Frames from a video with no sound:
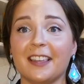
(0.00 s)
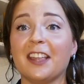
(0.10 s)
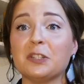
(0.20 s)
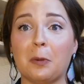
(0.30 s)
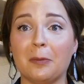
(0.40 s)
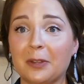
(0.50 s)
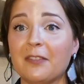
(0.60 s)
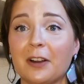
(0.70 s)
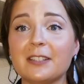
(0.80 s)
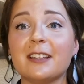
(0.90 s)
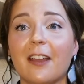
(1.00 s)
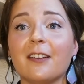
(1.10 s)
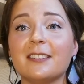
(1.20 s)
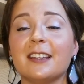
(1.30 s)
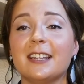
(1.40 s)
and that's probably a very
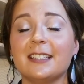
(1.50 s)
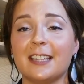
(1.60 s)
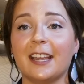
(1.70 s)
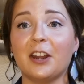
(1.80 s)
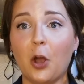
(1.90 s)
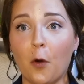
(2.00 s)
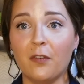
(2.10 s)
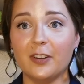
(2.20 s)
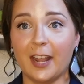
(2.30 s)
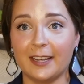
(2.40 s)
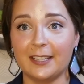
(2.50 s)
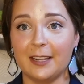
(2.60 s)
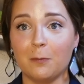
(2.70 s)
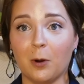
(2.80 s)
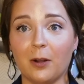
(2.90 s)
scary statistic in a COVID
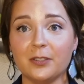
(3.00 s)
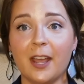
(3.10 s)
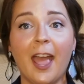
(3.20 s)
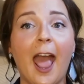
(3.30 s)
19 world,